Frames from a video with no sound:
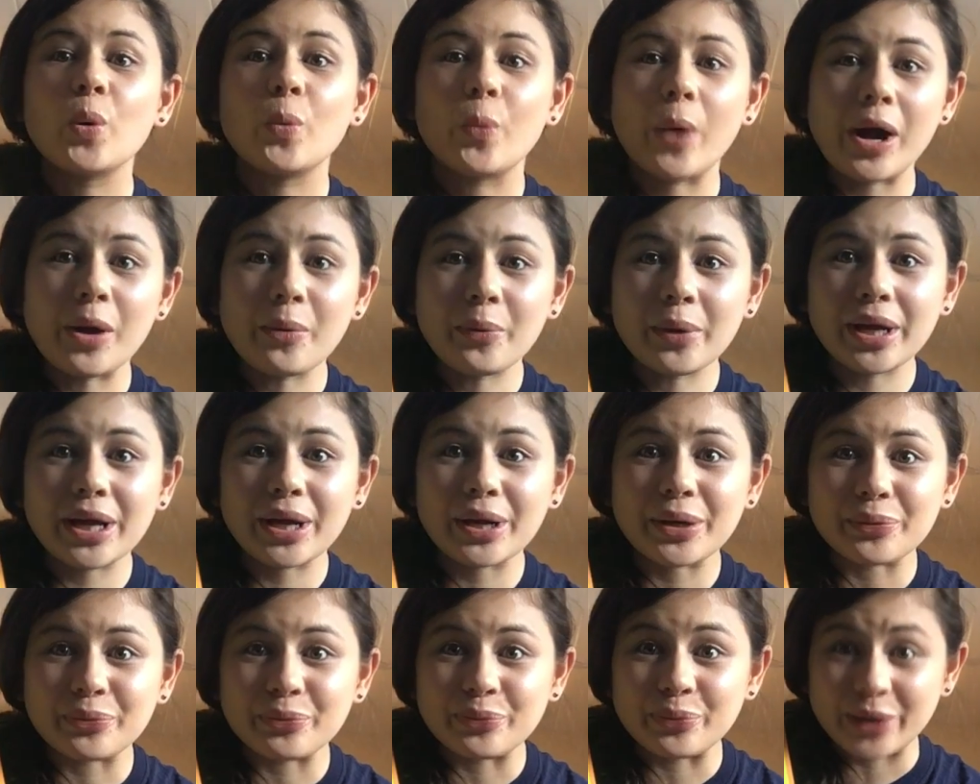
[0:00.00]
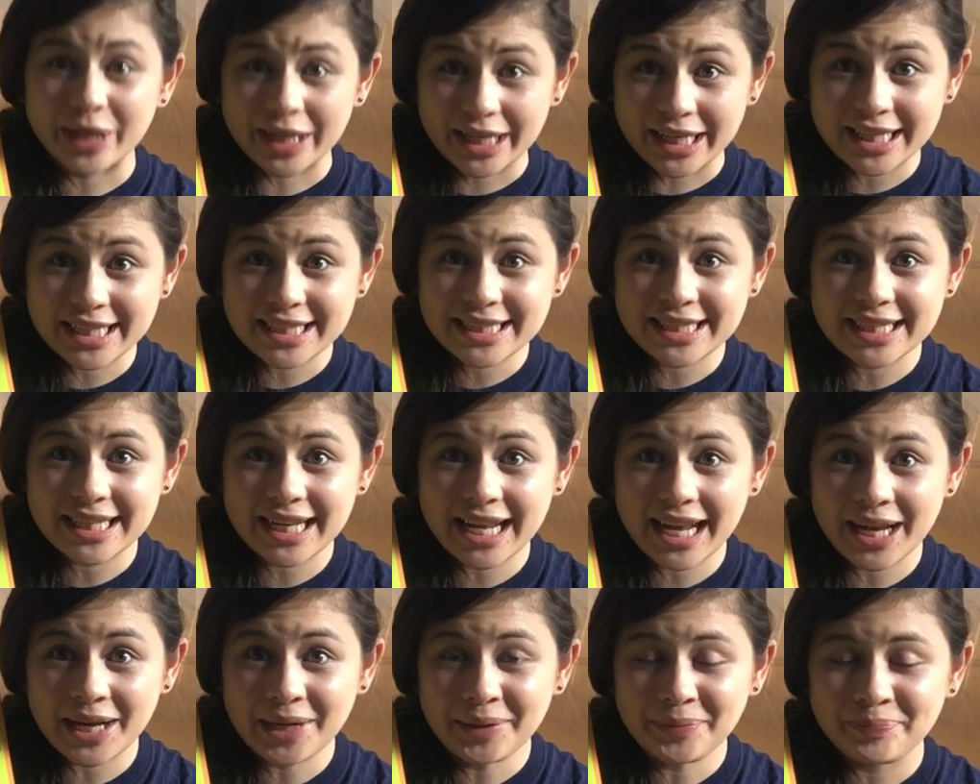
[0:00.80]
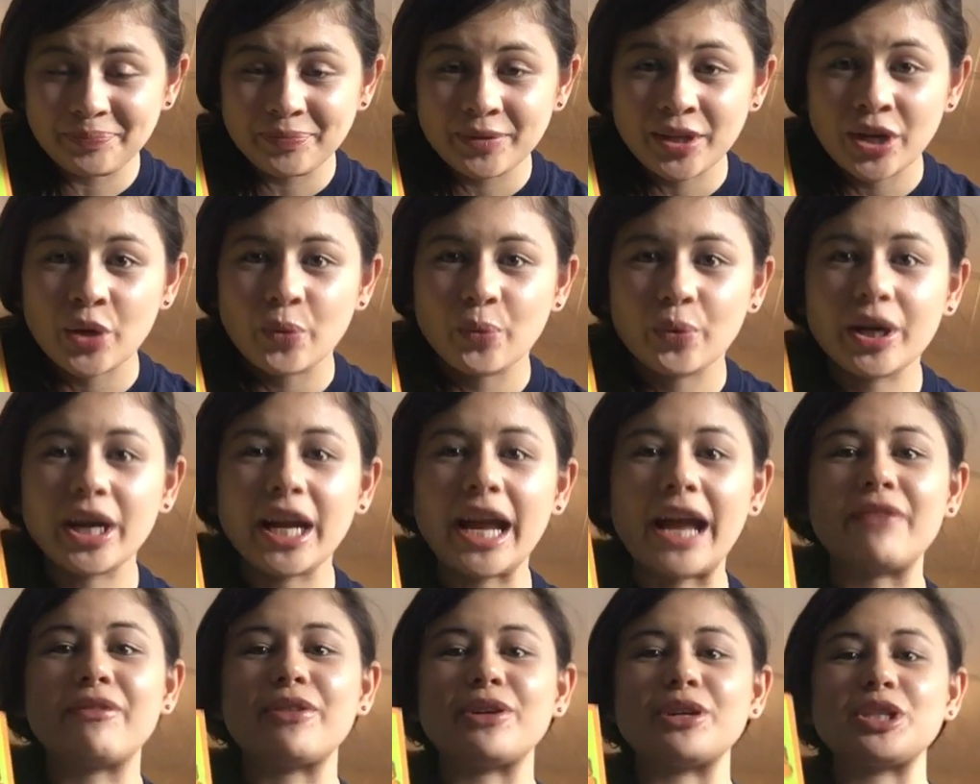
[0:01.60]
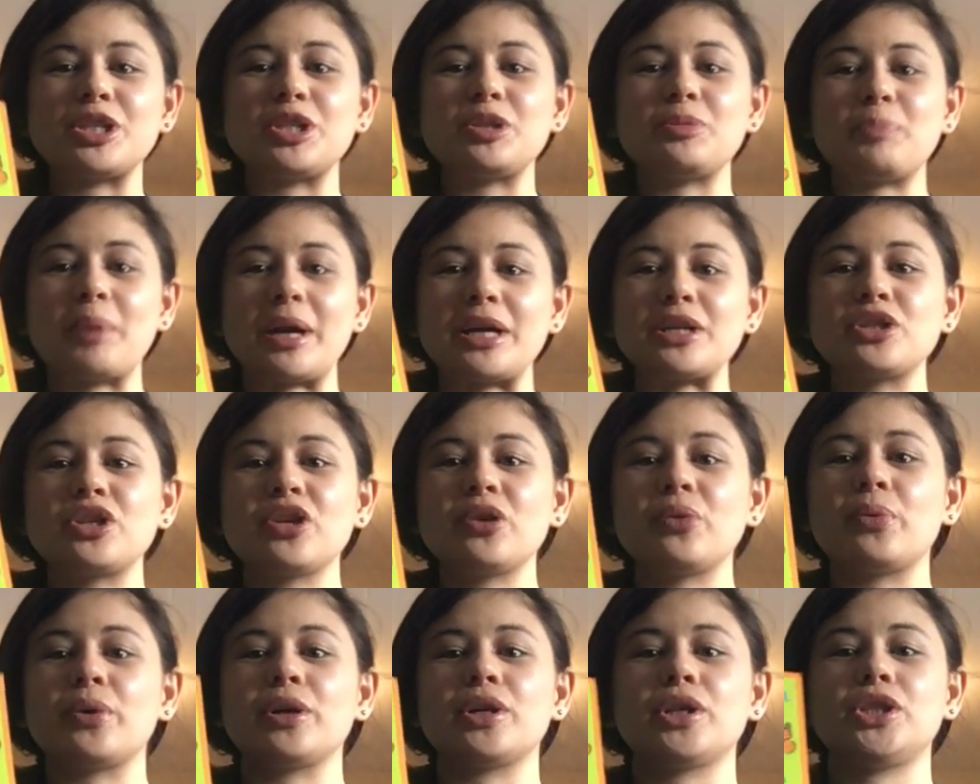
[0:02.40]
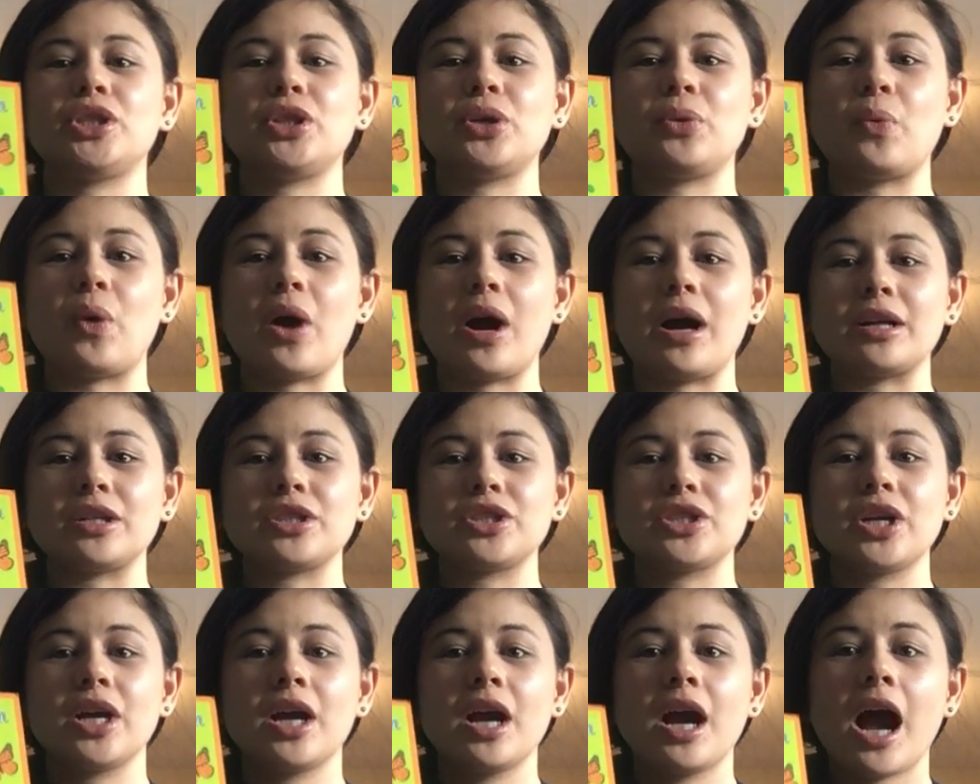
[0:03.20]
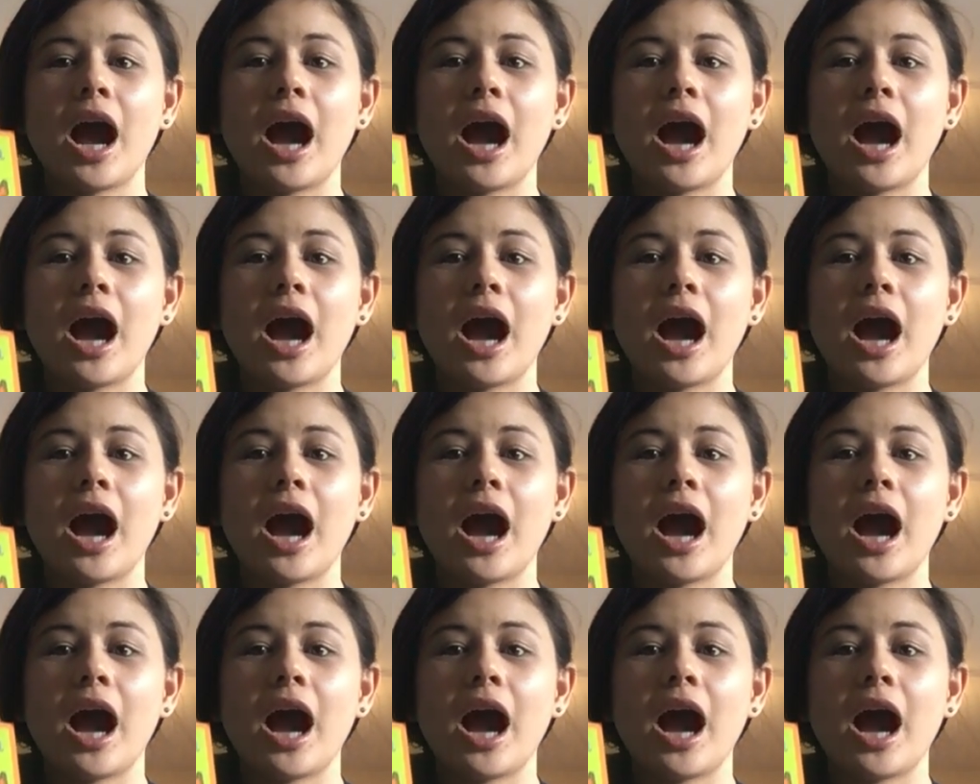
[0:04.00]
While we are reading today, we're going to have our special word to watch.